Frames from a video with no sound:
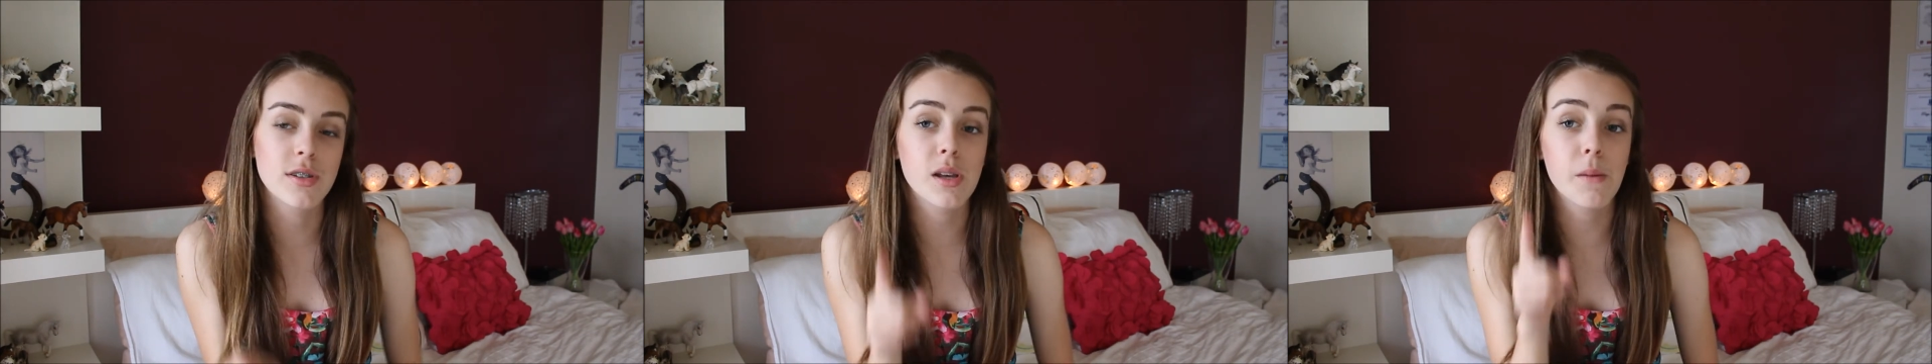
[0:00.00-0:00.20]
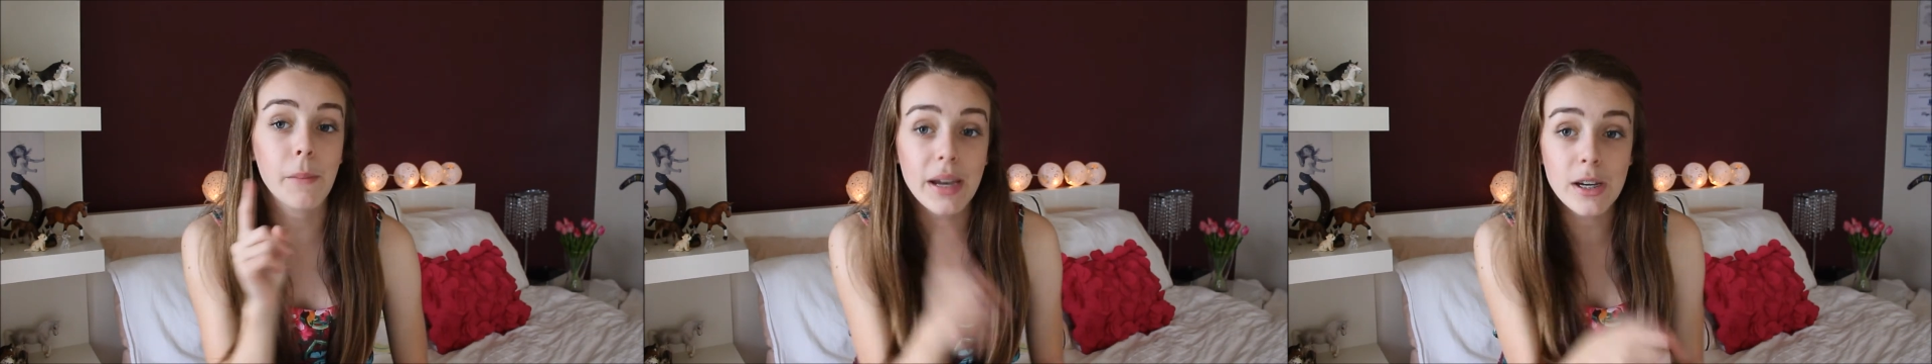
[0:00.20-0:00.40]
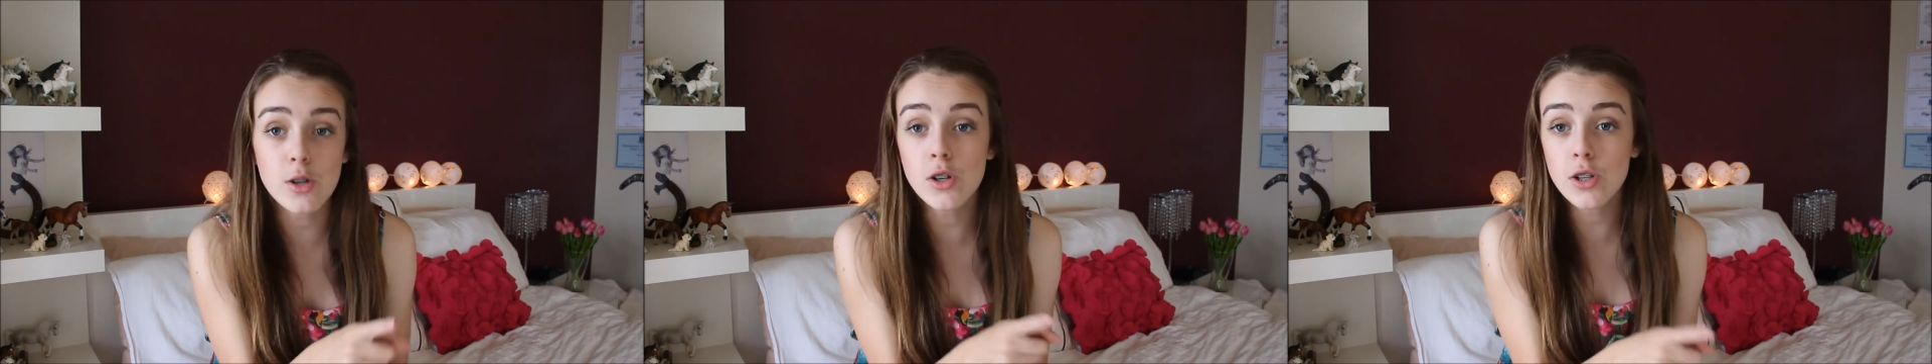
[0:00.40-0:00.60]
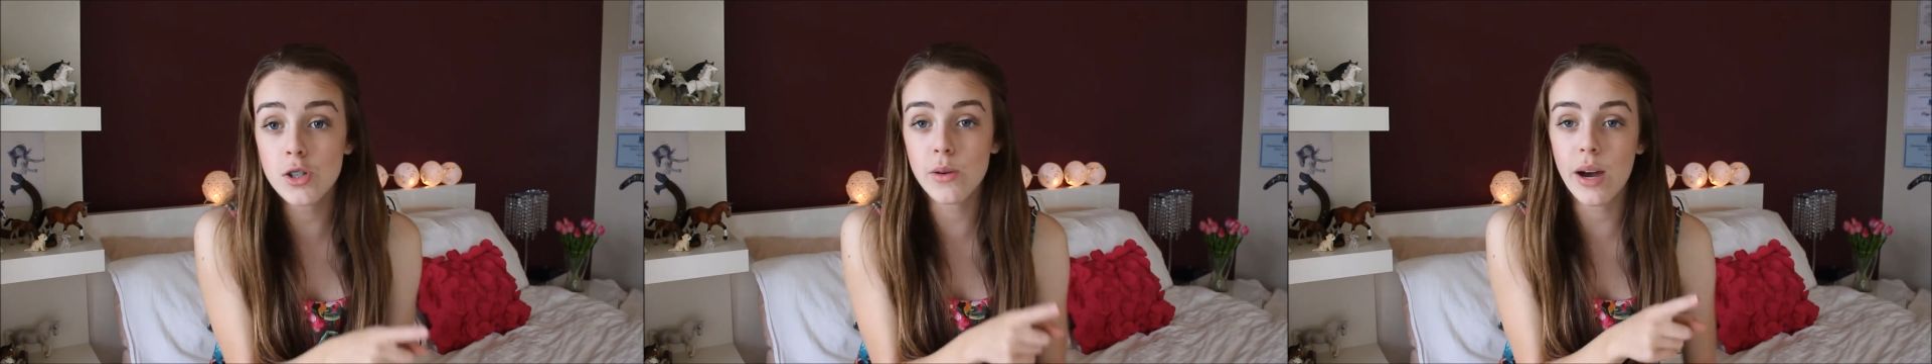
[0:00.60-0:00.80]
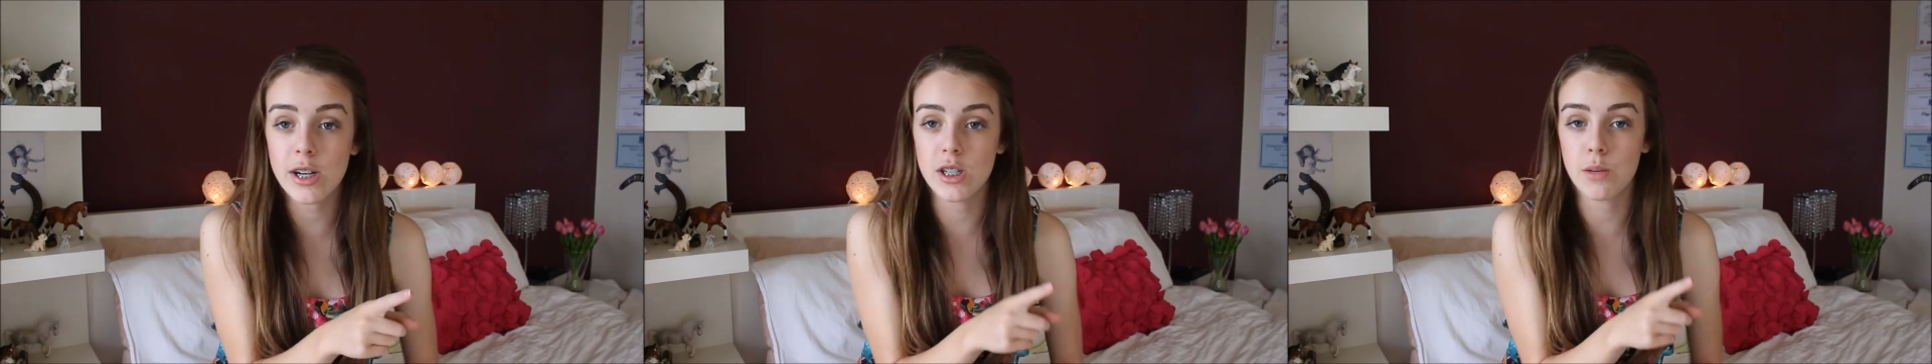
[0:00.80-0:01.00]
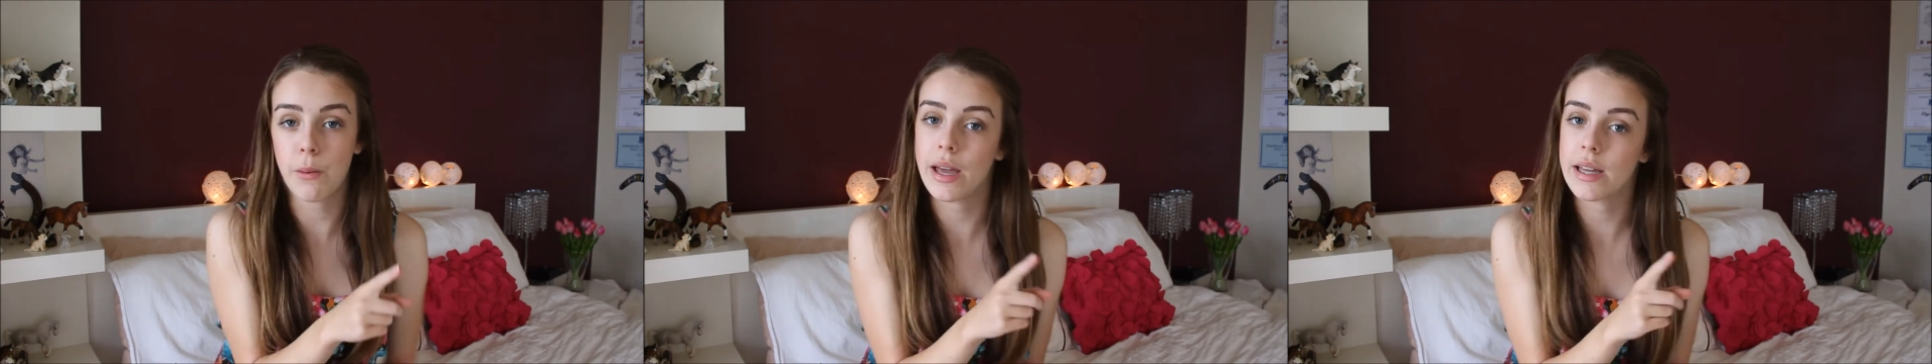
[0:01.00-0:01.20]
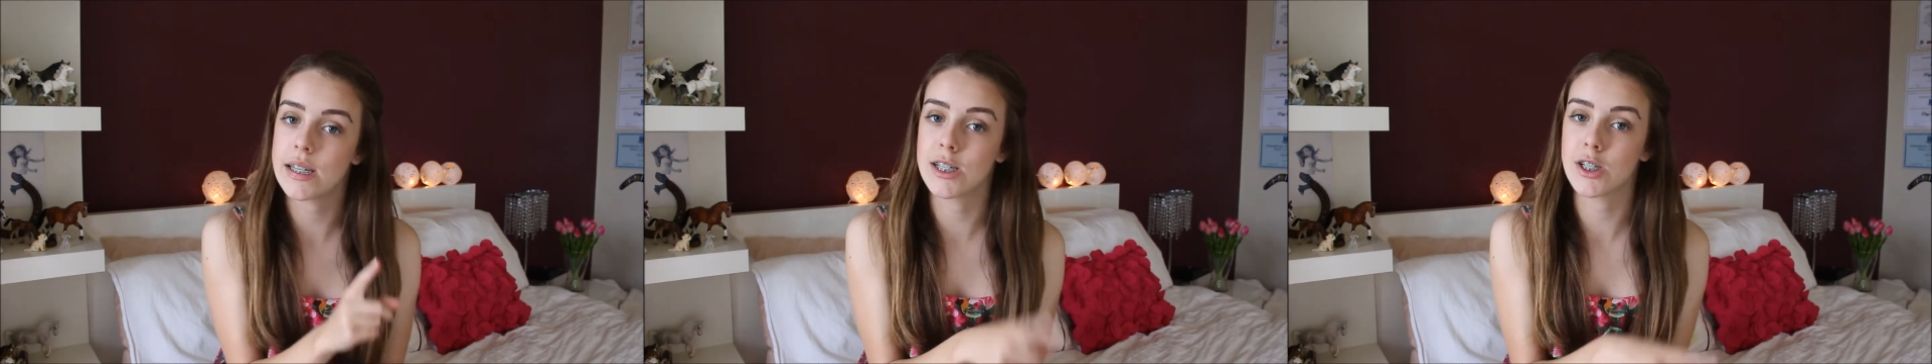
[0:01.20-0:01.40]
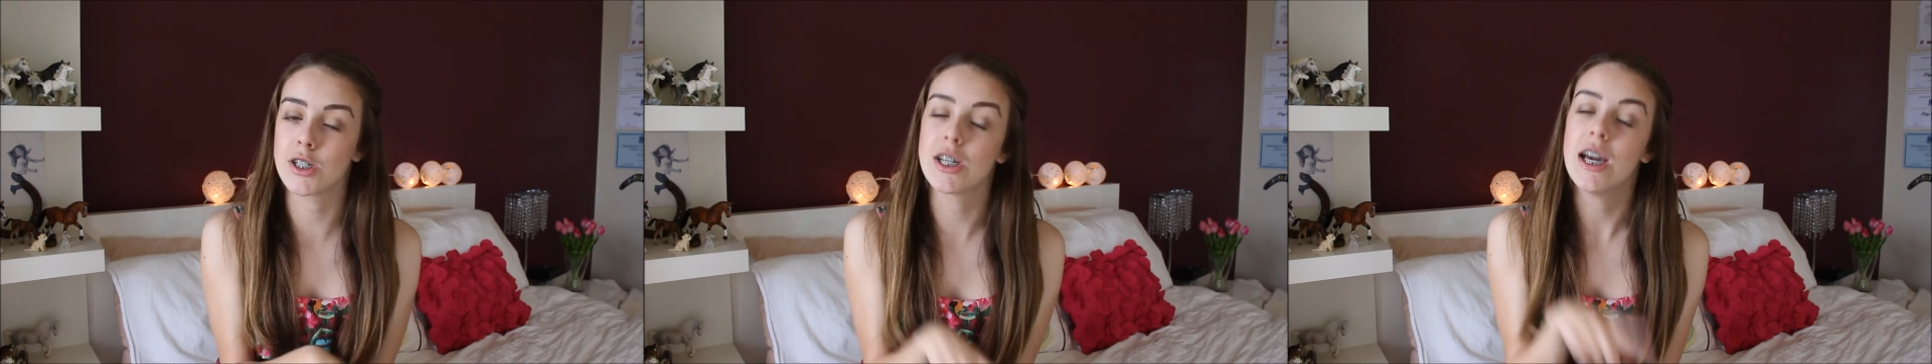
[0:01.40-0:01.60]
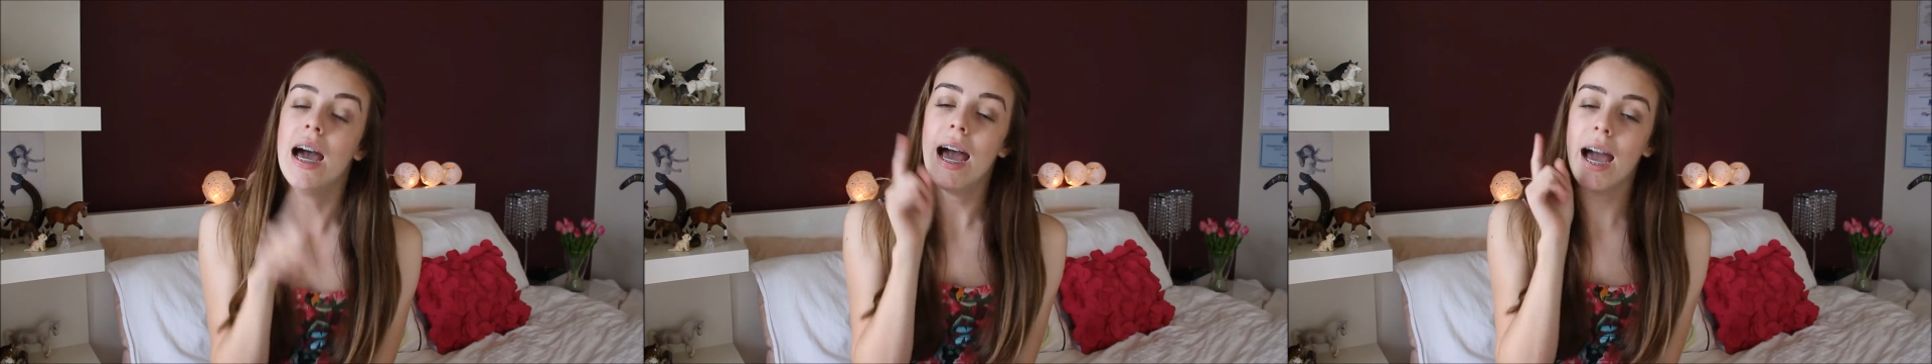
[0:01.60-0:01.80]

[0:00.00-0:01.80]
So make sure you do actually pay attention